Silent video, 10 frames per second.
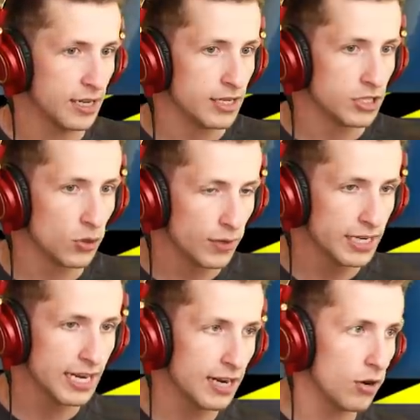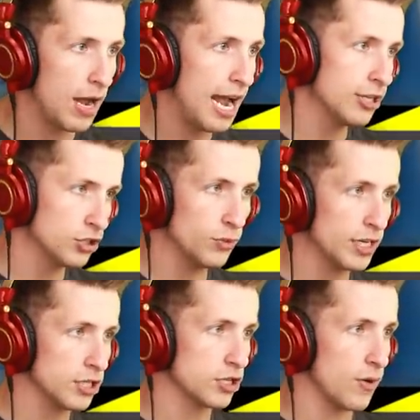So we can kind of, actually we
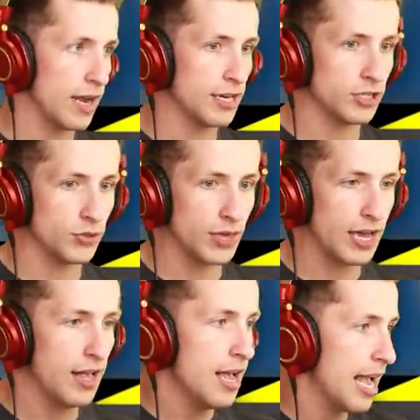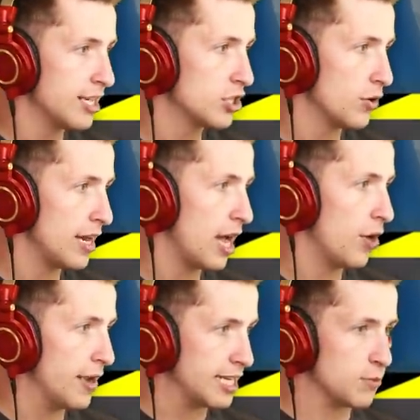could just go ahead and do that. And so
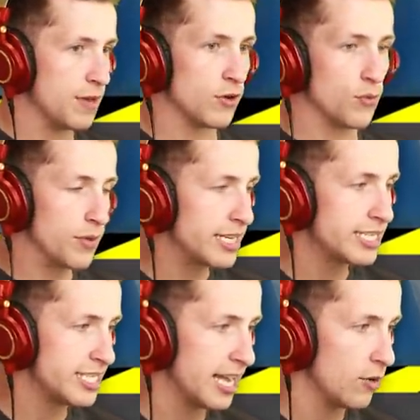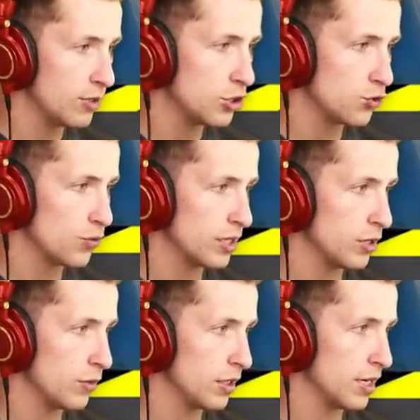now it's been reset, which is
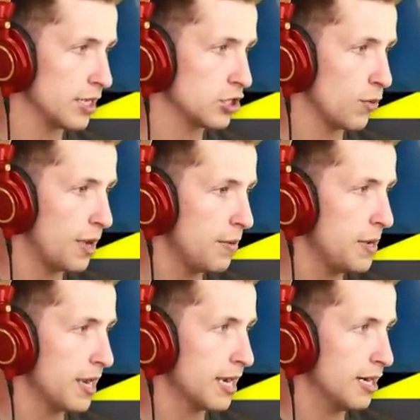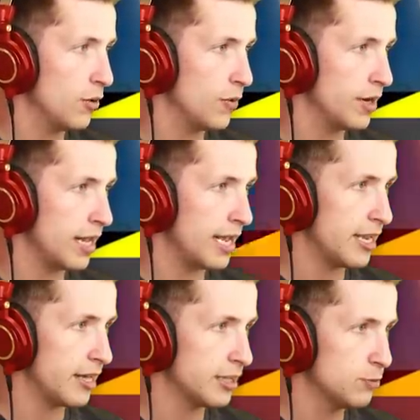really, really nice. So maybe I kind of want a,
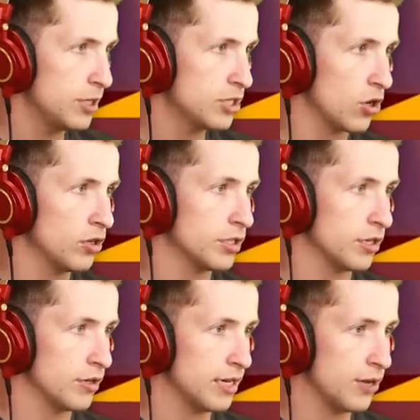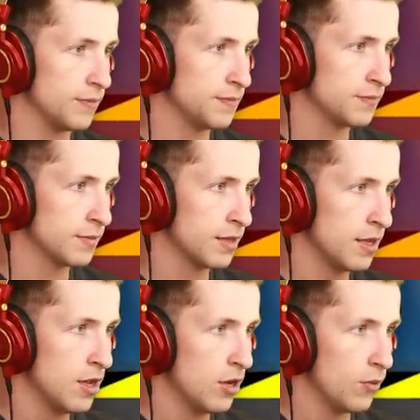uh, let's put a Dartling Gunner down.
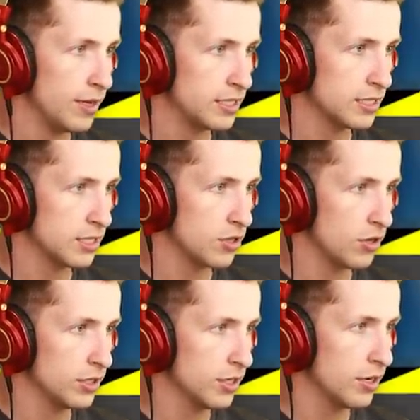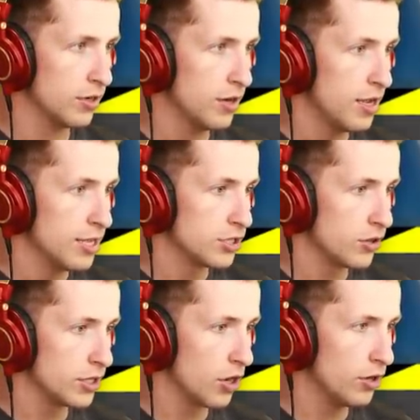Wait, does the Dartling Gunner? So
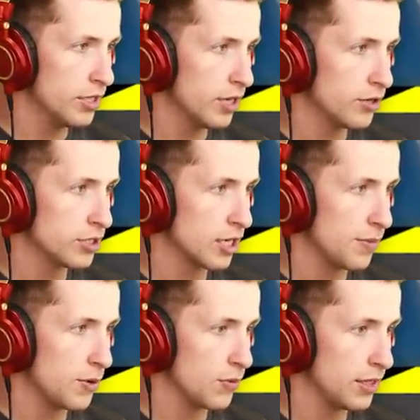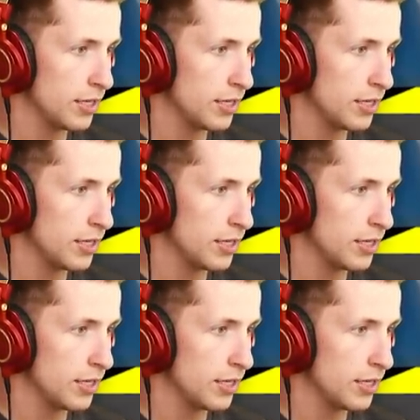the Dartling Gunner is going to be really